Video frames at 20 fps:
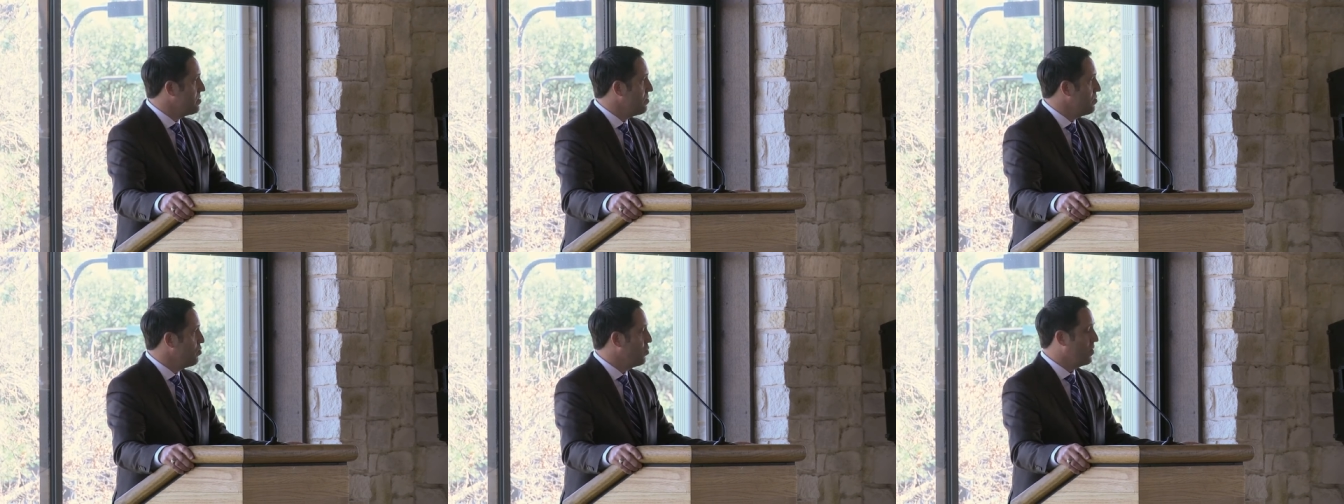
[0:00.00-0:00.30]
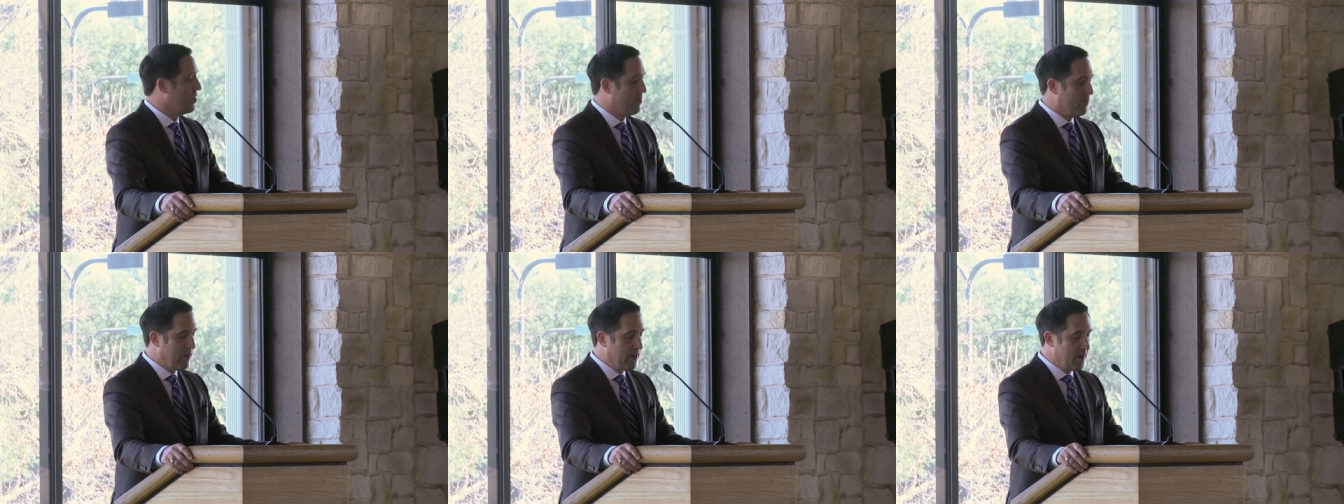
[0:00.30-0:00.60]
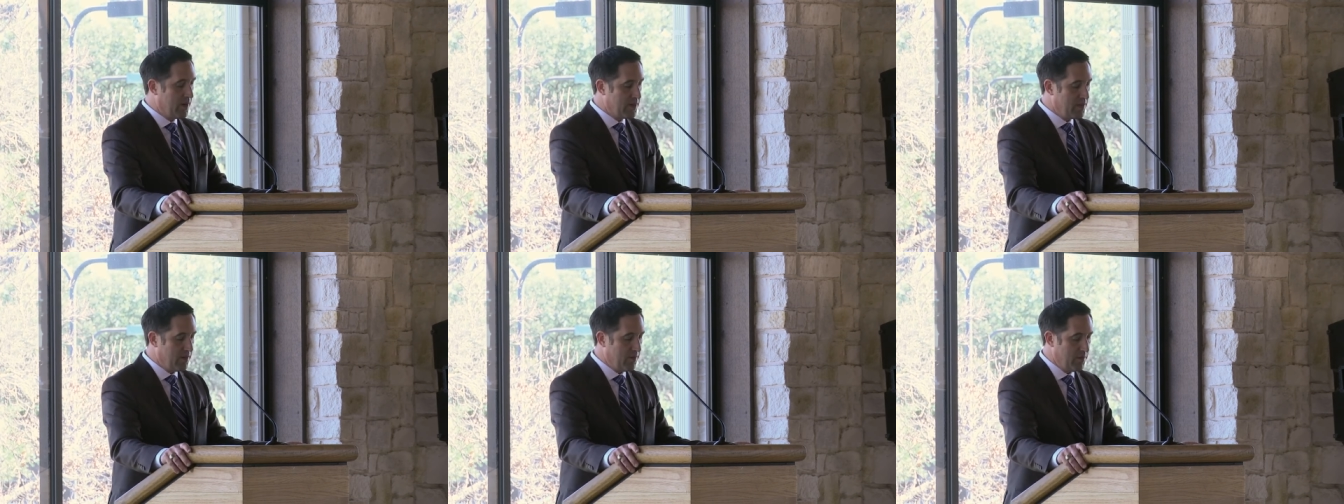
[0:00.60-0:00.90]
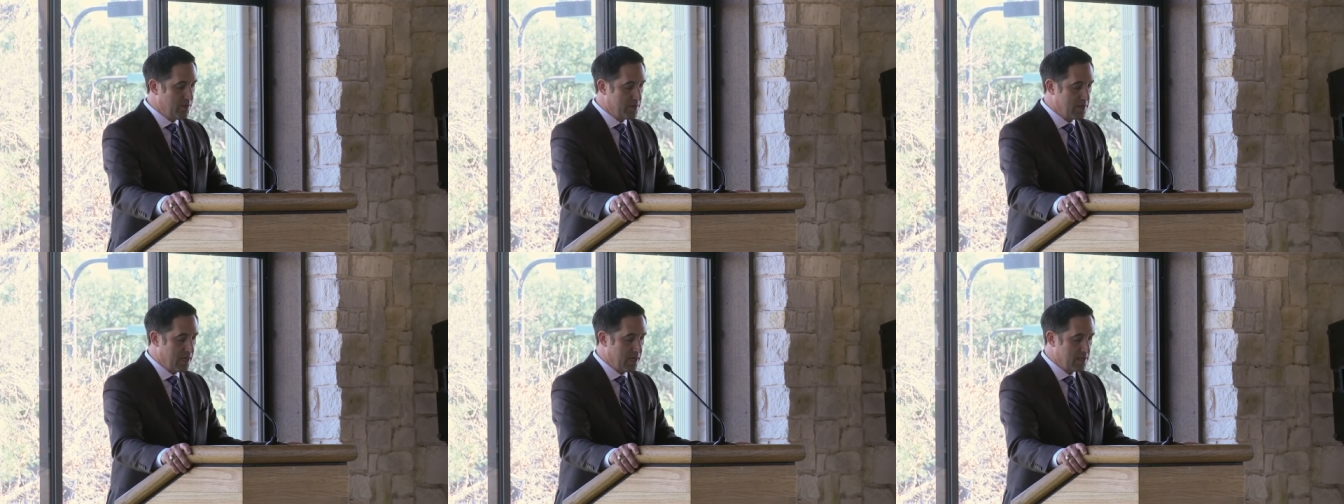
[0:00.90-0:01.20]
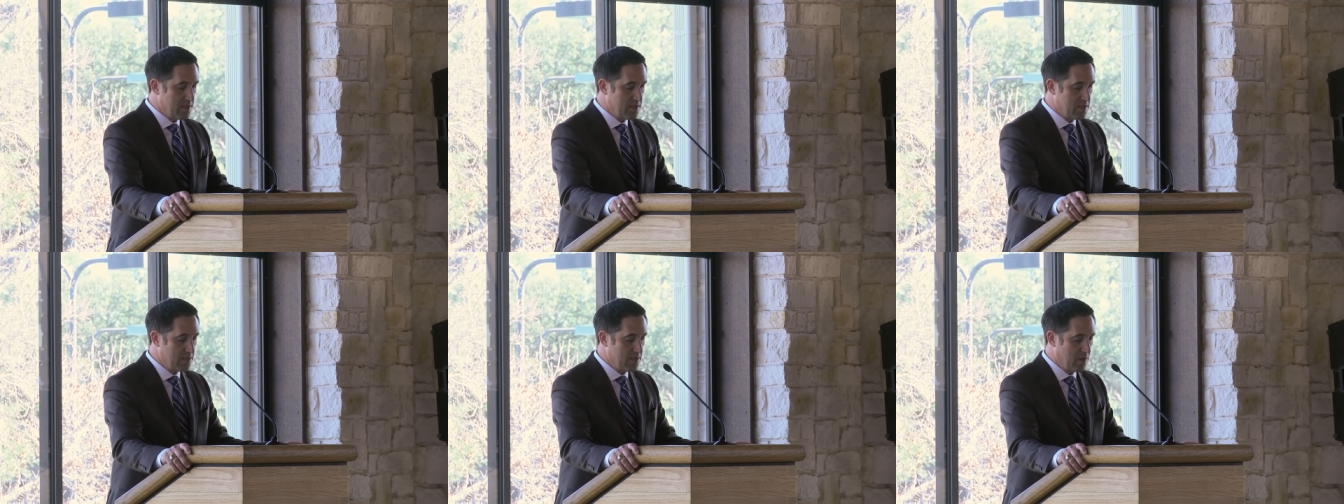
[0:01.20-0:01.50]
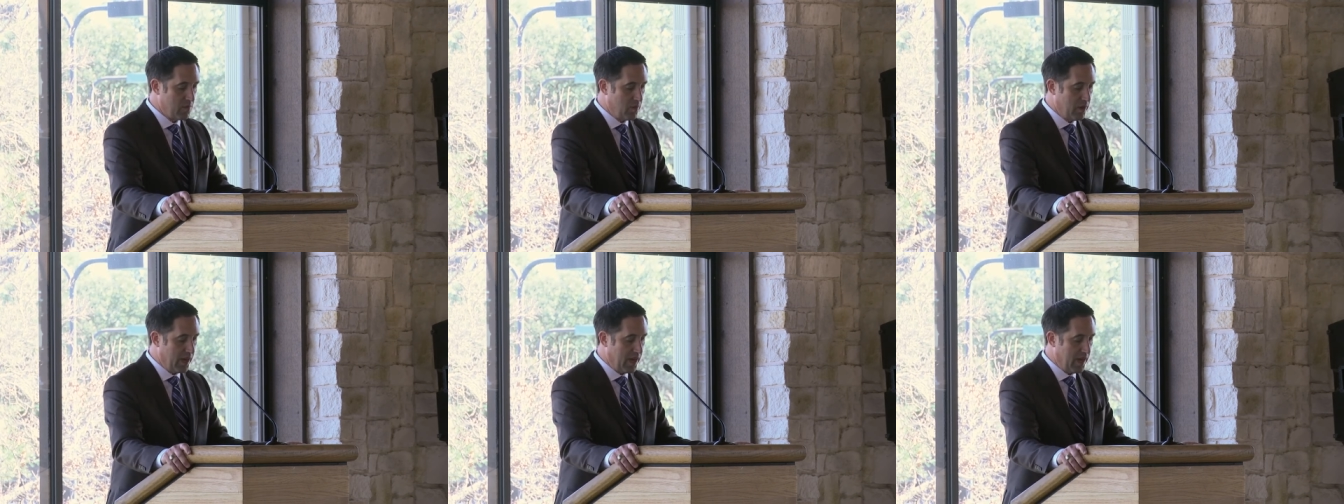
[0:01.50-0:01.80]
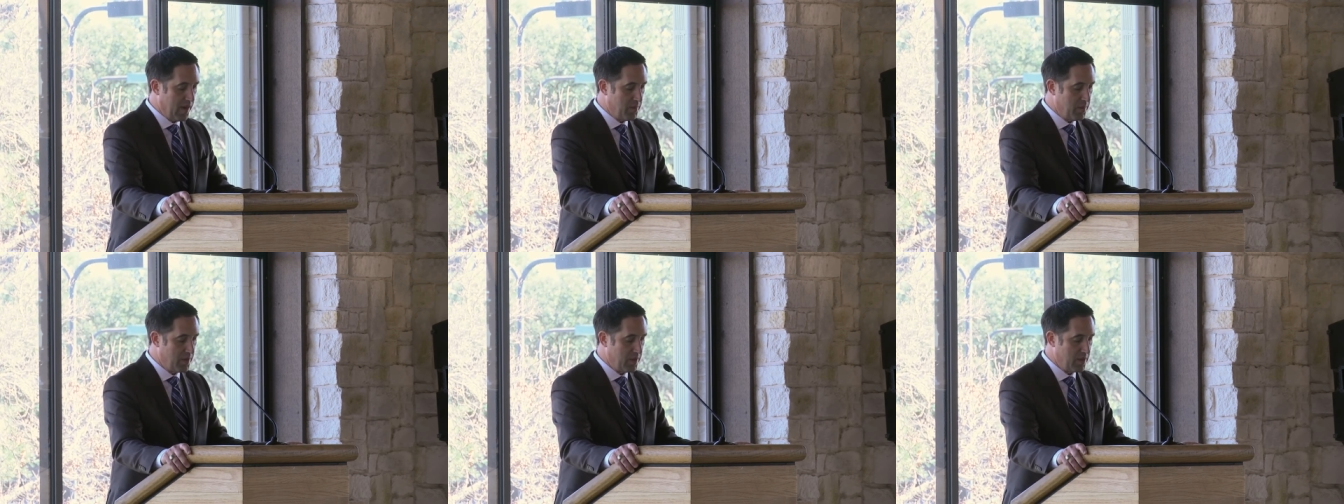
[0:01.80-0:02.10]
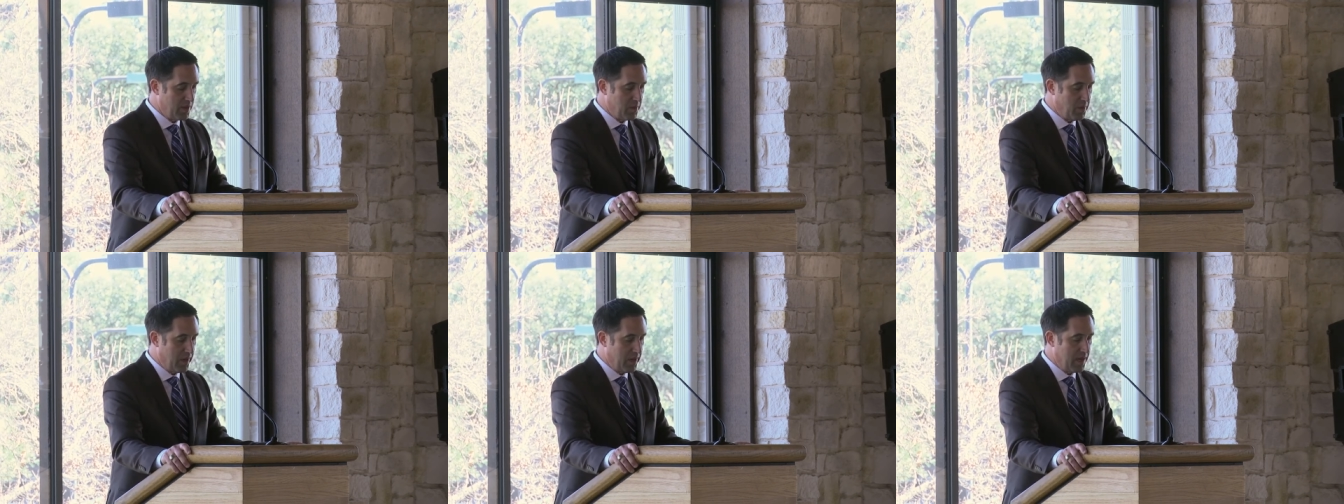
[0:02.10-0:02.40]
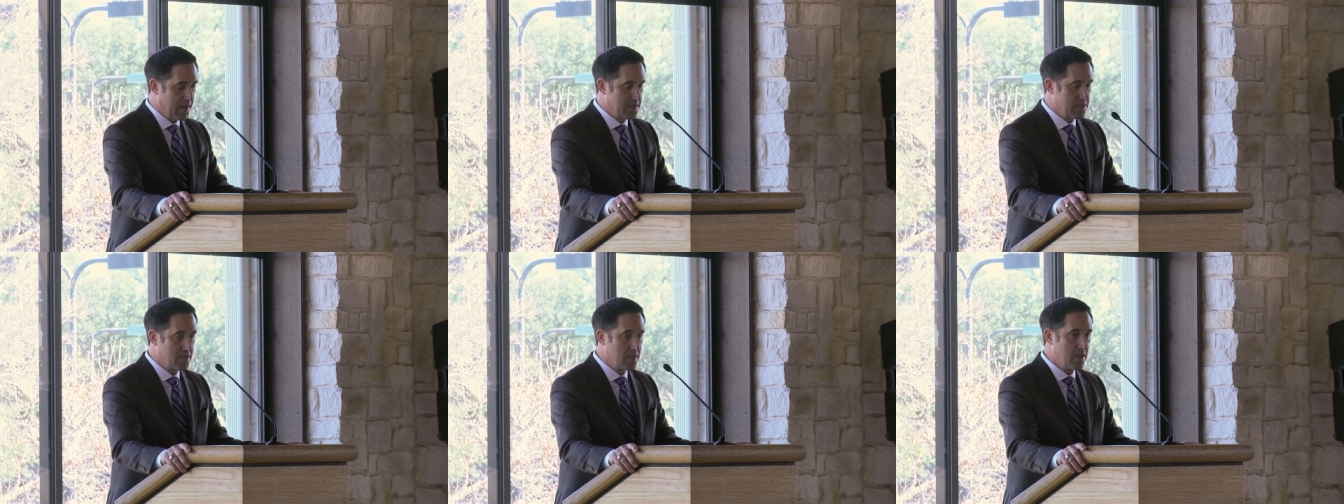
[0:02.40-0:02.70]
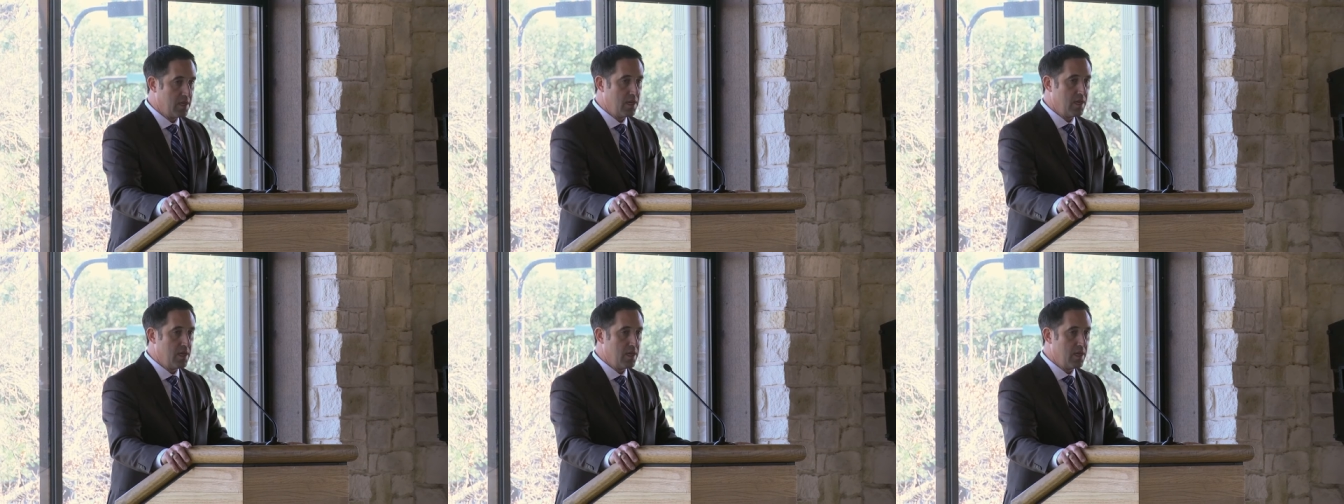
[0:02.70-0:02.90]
We're a very different Texas than we have been in the past.